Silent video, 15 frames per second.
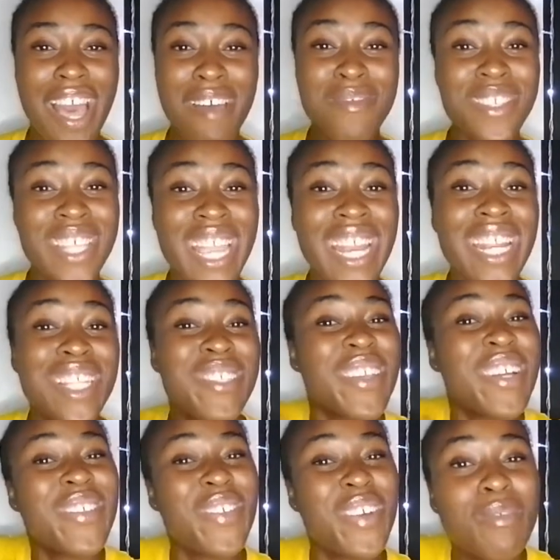I'm saying it
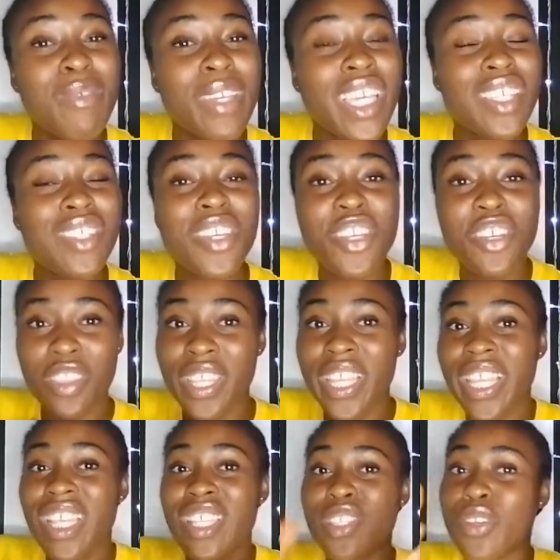worked for me, so you're
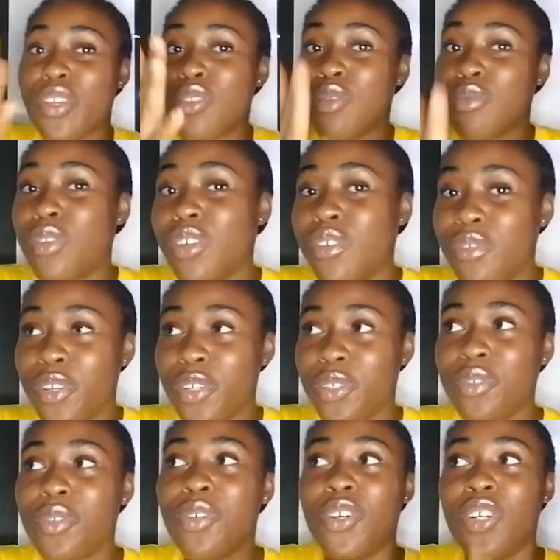thinking it's going to work for
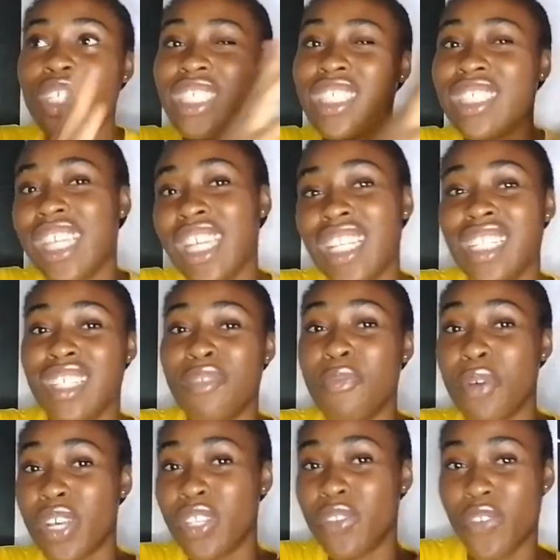you, or she said
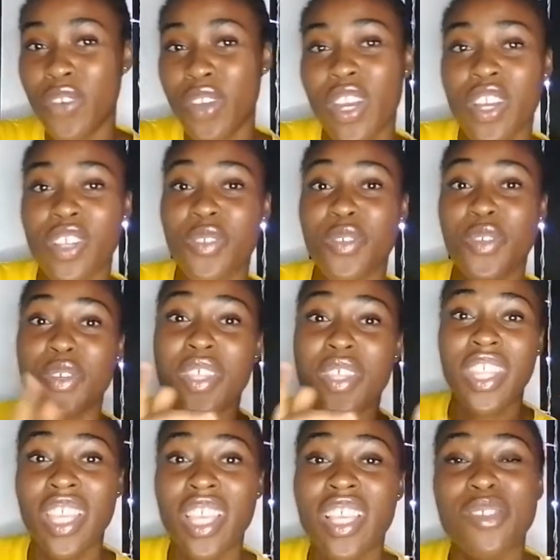it worked for her, so
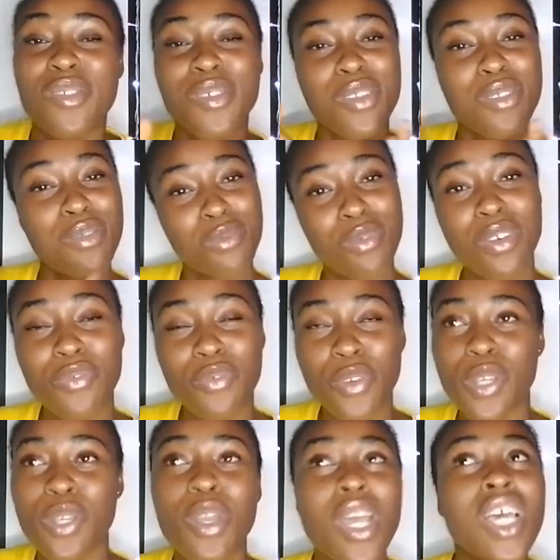thinking it's going to work
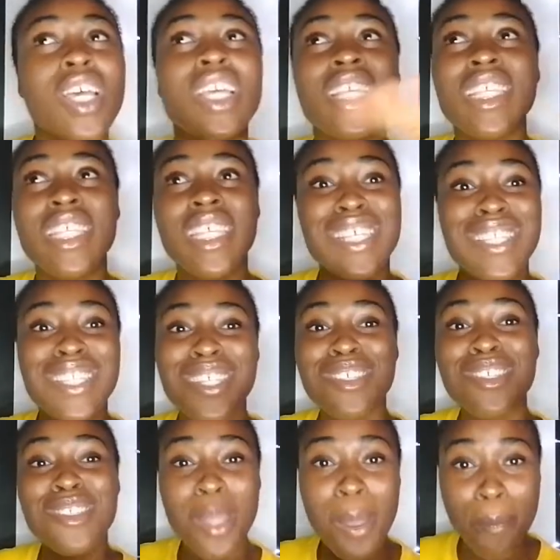for you.
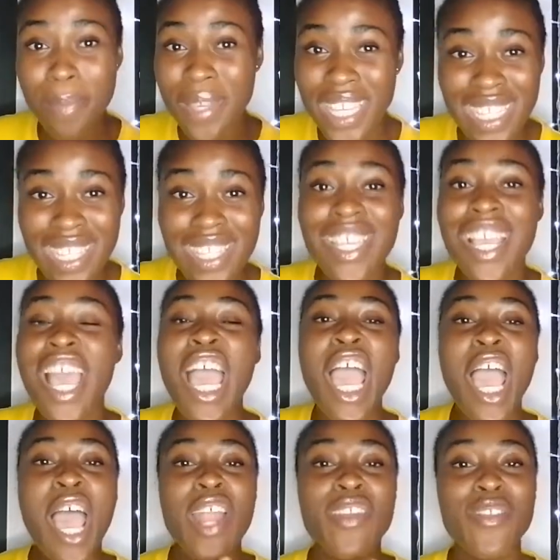Sister, stop it.
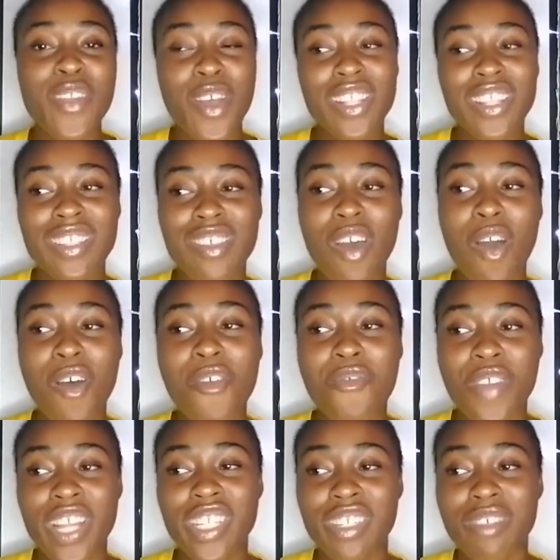Not
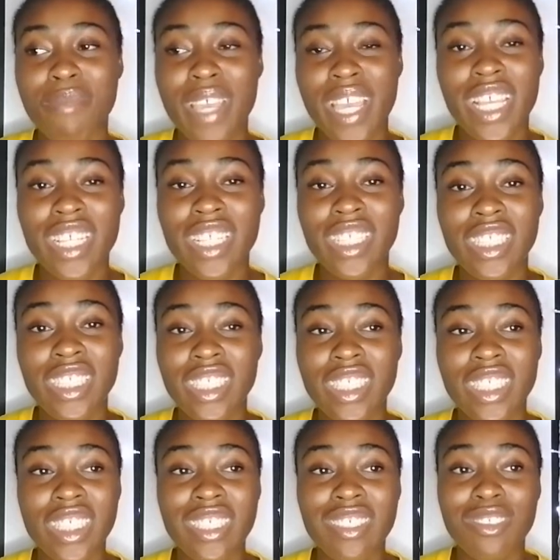all regimen
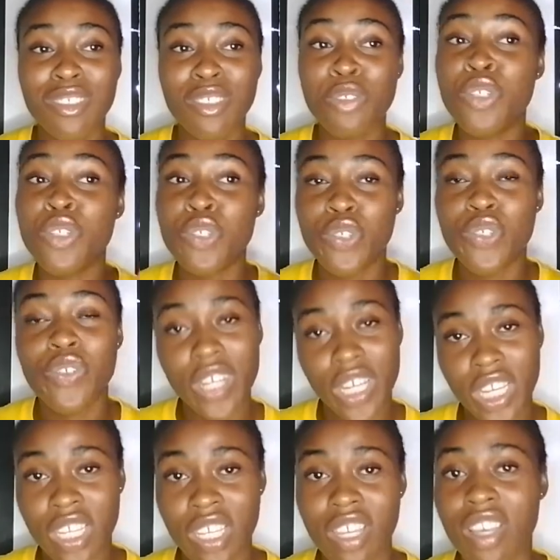you should
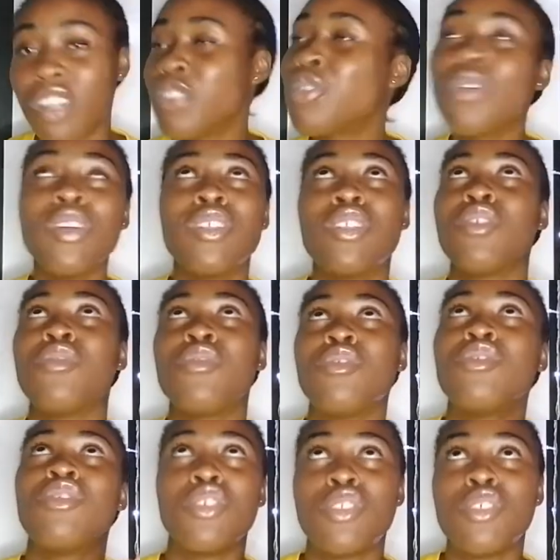try. Don't
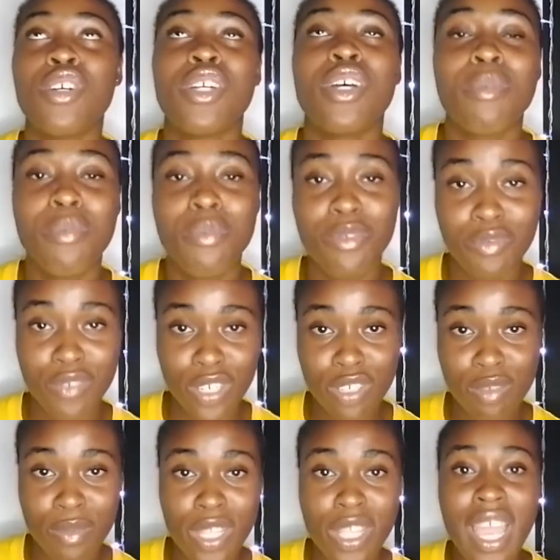even use other people's
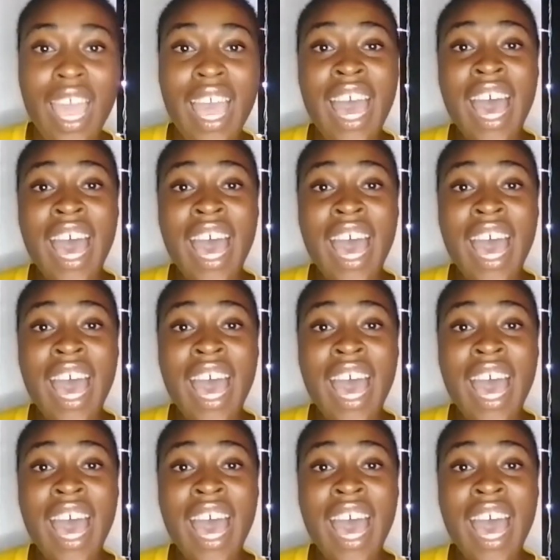regimen.